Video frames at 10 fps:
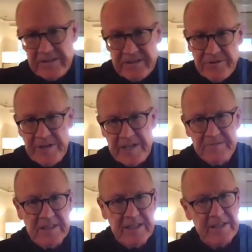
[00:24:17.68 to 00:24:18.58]

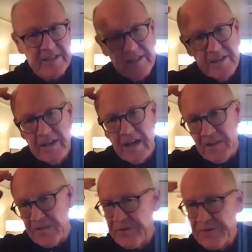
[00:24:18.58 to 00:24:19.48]
creatively. And I
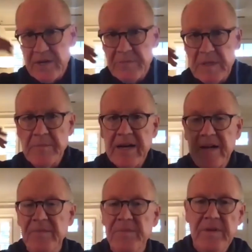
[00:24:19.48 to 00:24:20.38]
thought they would tell me
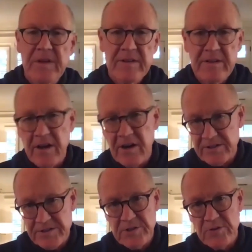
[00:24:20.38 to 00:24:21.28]
about
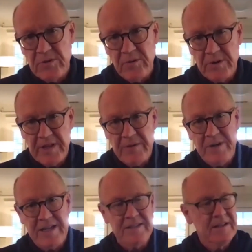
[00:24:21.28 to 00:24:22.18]
art school, where they
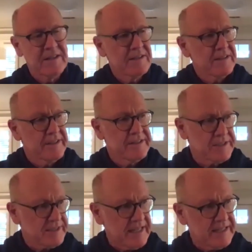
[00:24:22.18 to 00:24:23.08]
went.
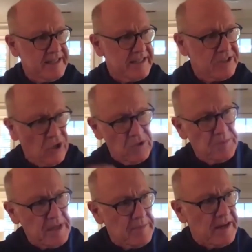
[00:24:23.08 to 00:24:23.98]
Instead, they told
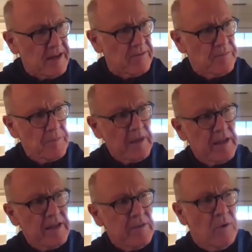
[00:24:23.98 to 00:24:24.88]
me about,
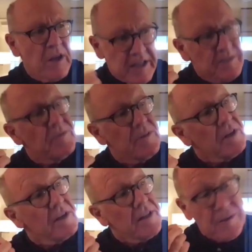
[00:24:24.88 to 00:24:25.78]
well, in
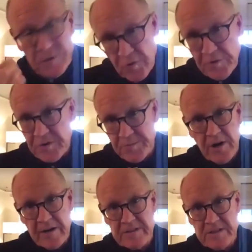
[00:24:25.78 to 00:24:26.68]
the northern
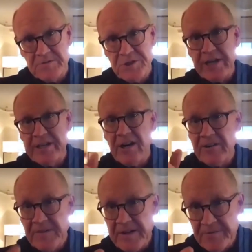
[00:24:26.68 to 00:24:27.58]
province of China, our
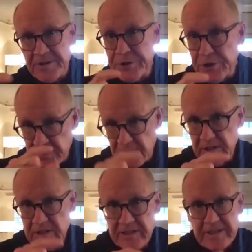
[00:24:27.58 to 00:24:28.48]
favorite
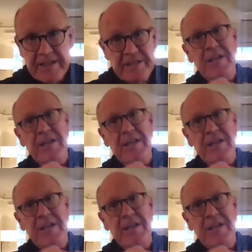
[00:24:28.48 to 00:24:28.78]
noodle is